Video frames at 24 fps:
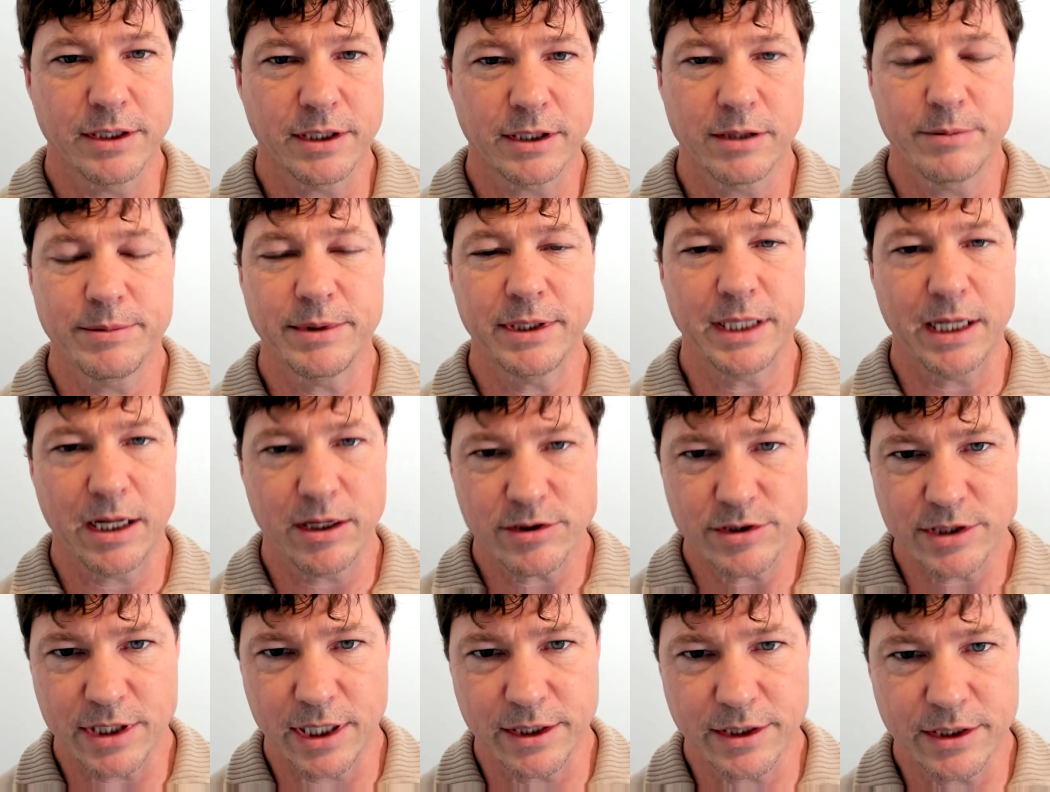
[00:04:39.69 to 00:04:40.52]
It could be an
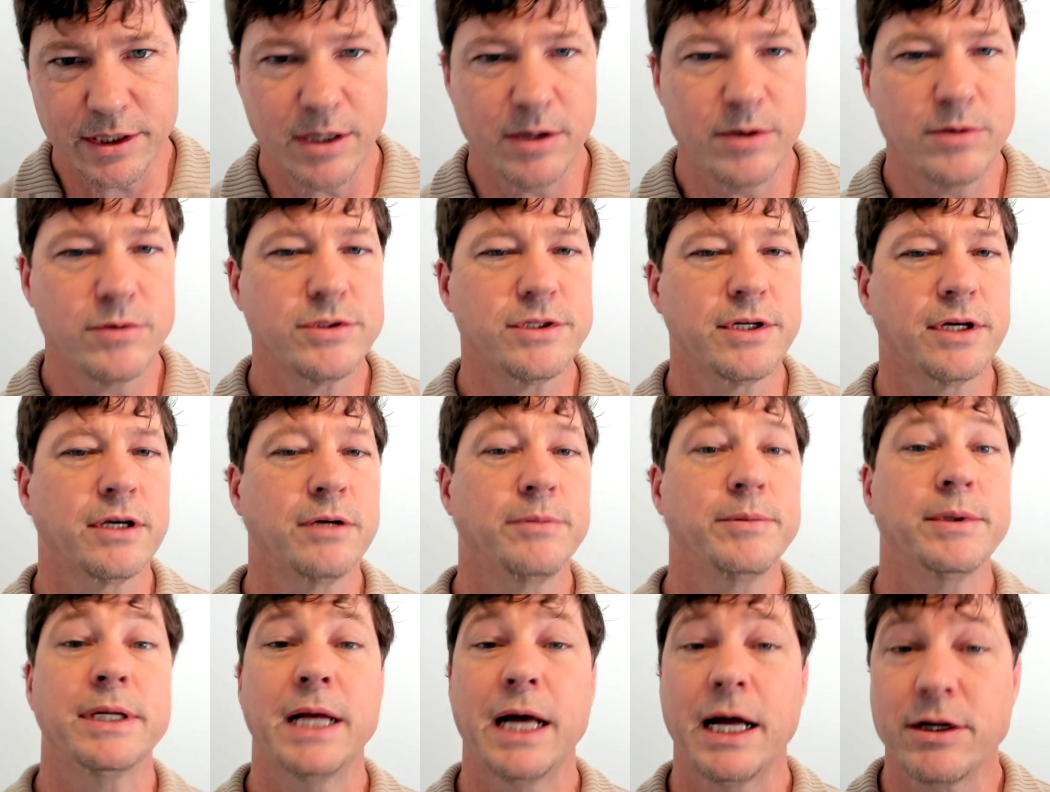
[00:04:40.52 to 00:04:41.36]
outside coach, it could
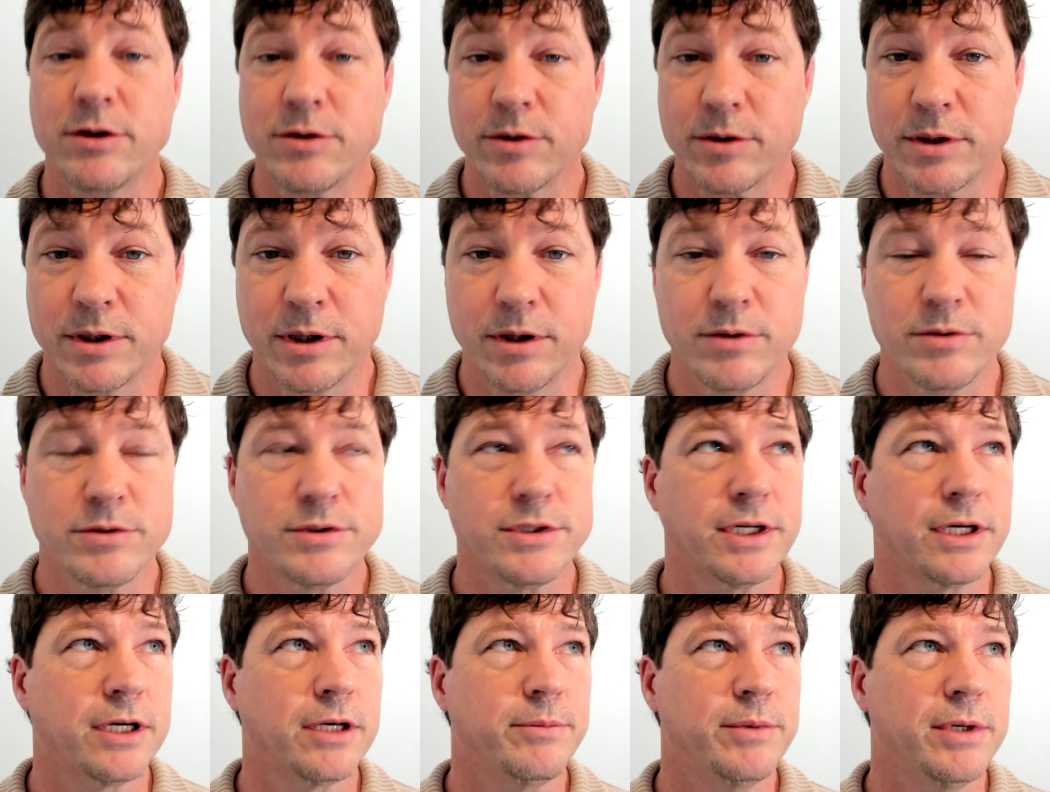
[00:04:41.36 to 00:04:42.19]
be an agile coach,
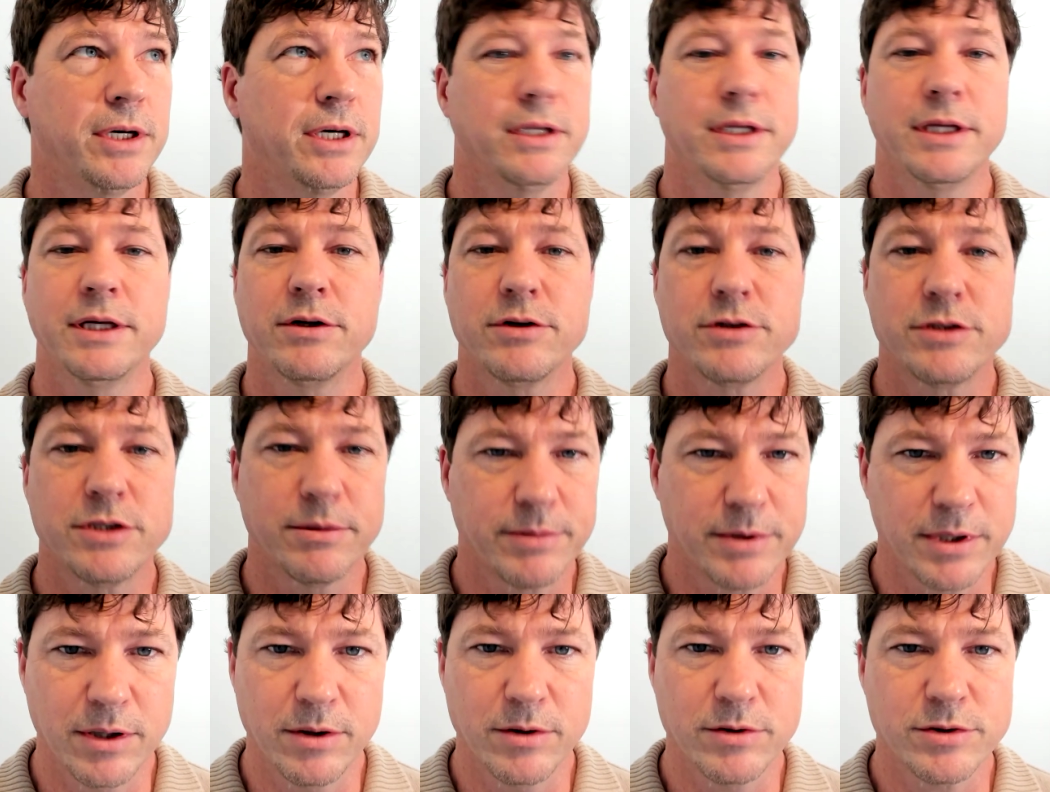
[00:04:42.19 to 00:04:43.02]
it could be a leadership
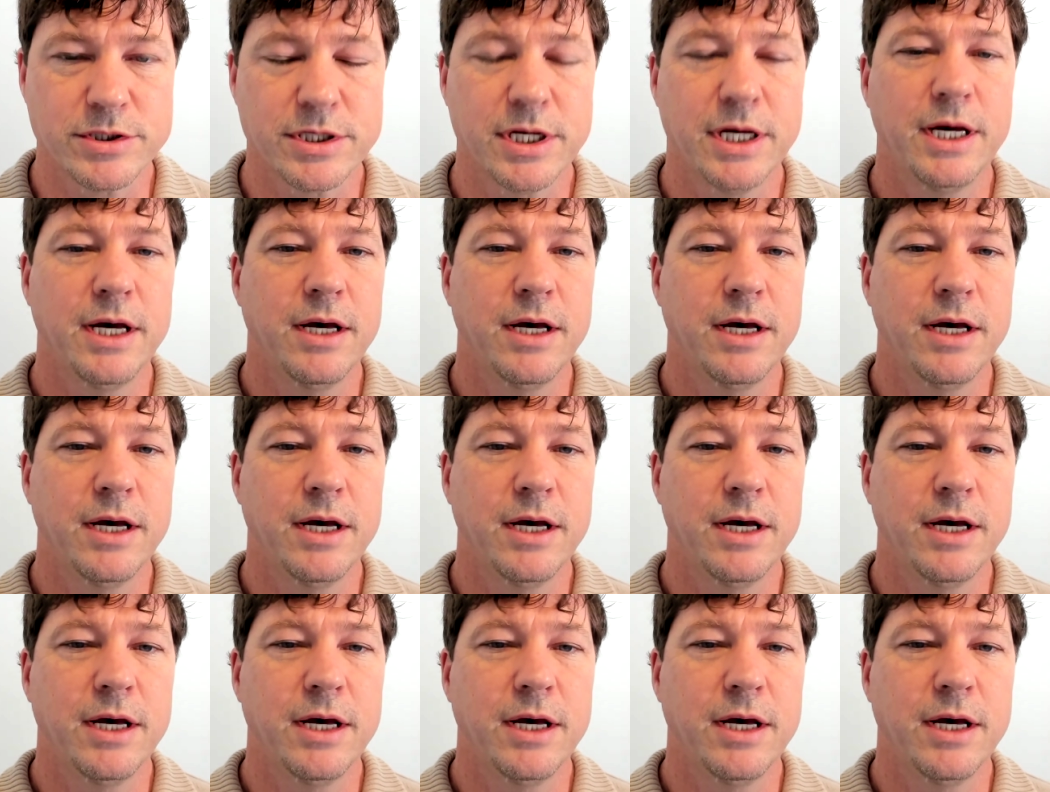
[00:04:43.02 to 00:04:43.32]
coach.